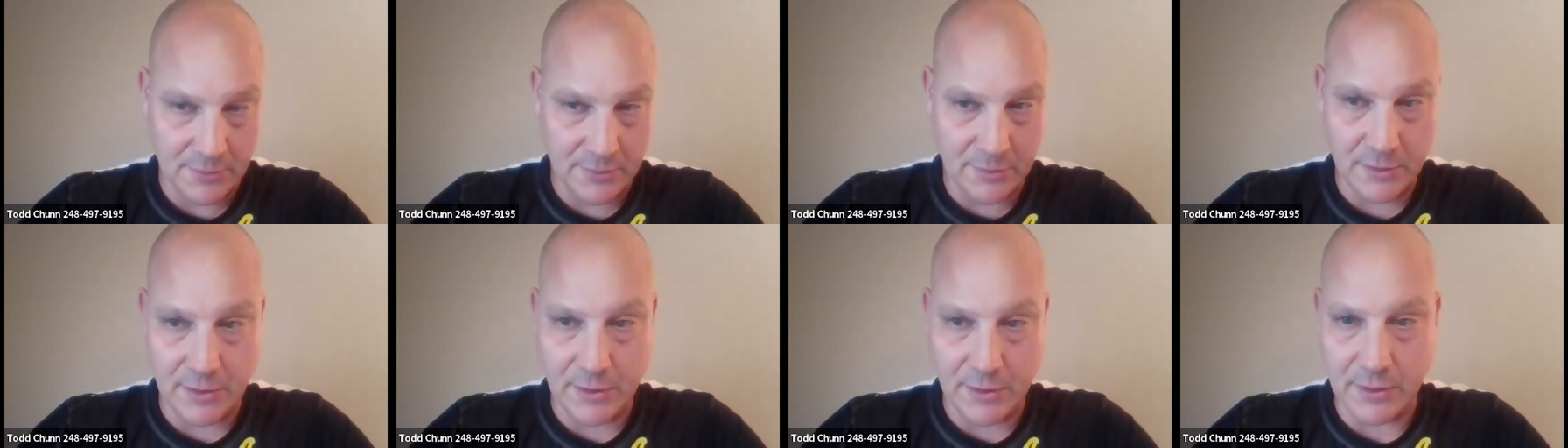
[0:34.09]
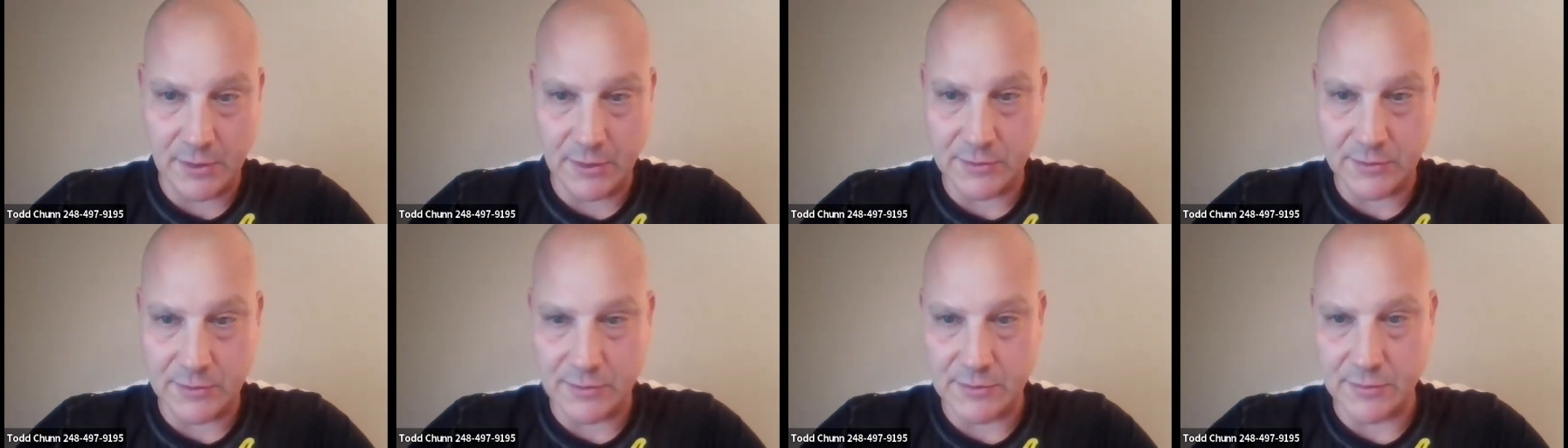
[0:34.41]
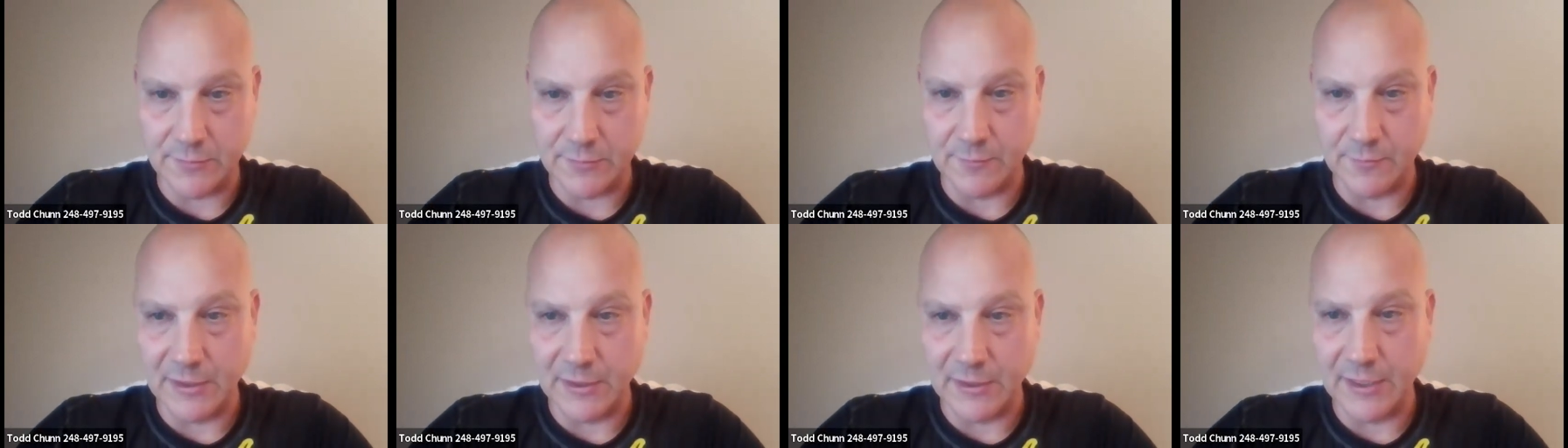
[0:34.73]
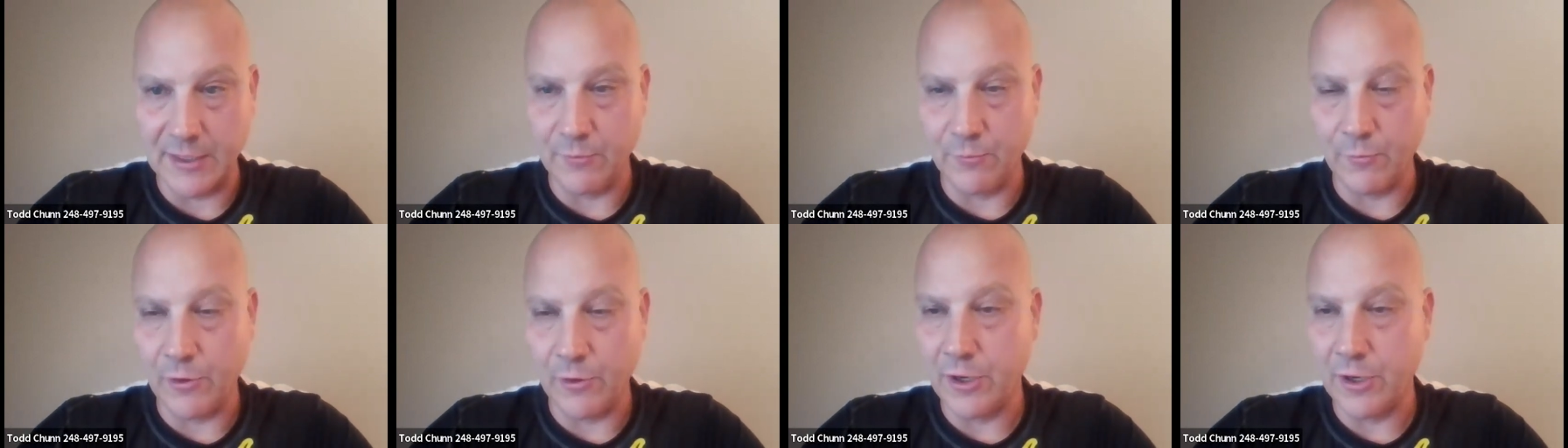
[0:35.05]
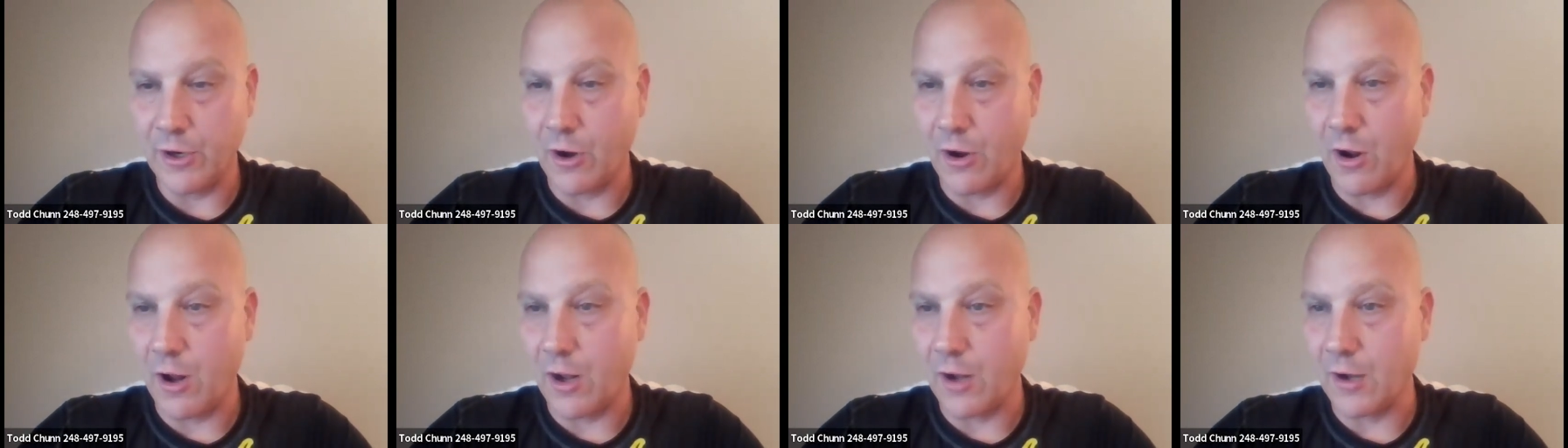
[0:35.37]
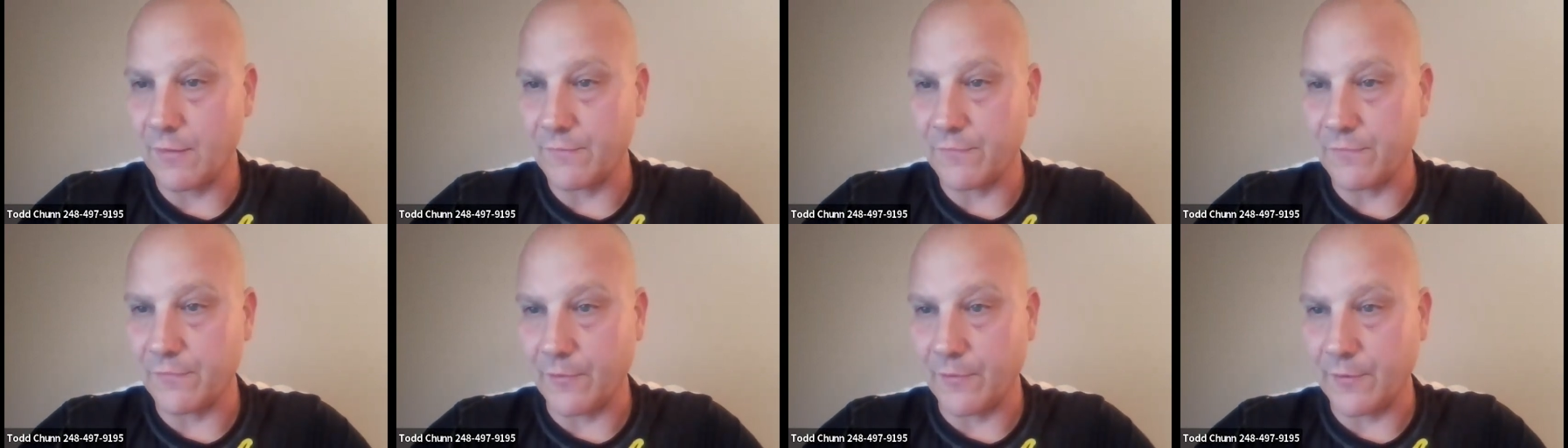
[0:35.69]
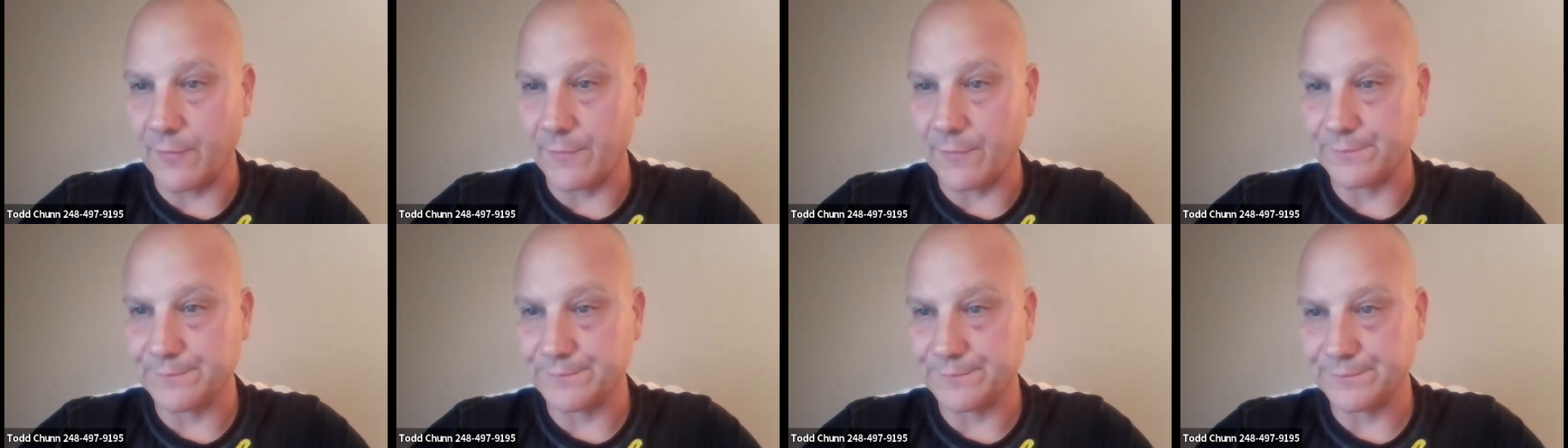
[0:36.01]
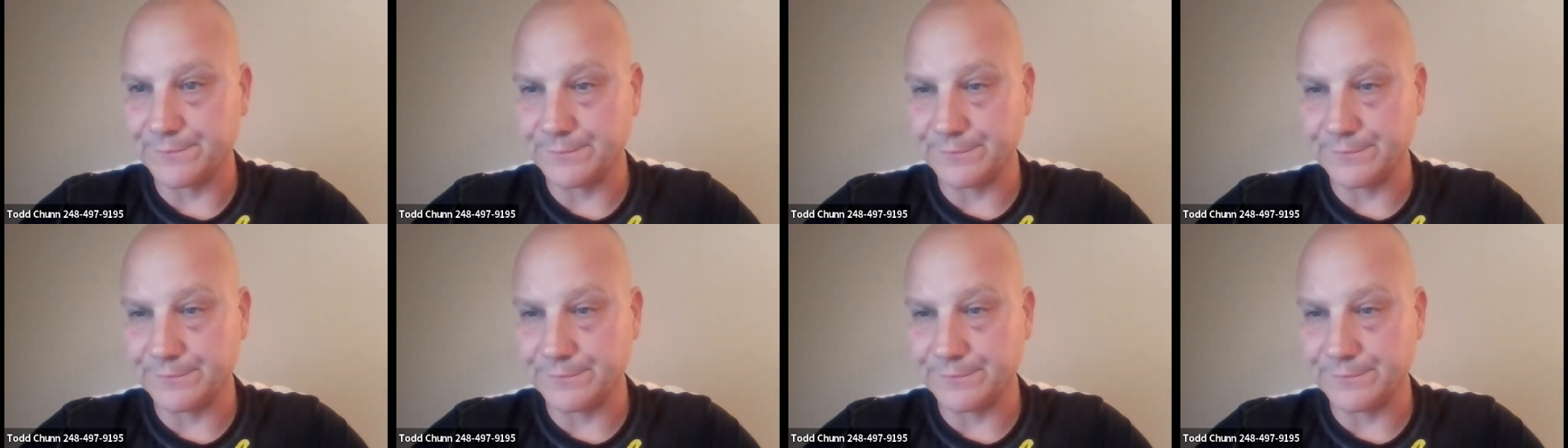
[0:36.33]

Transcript: Awesome. Lynn, where are you calling from?